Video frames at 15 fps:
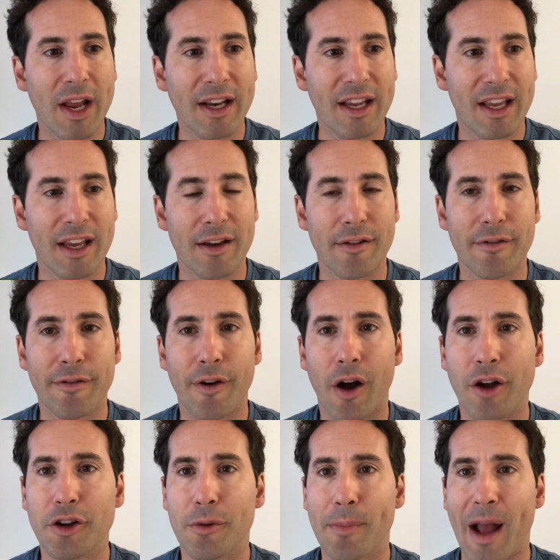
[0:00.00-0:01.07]
and give
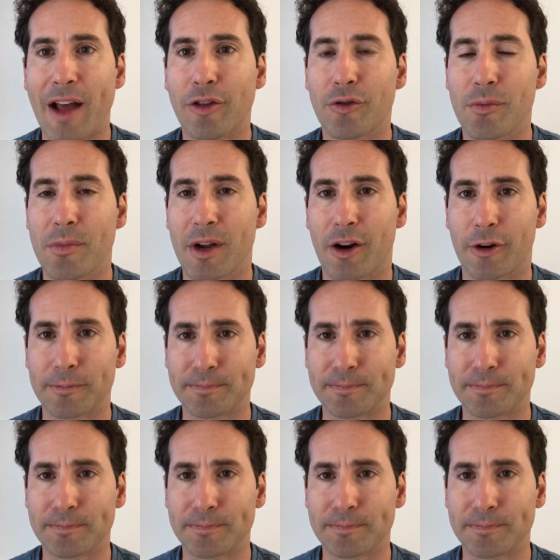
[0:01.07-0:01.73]
on your bathroom mirror.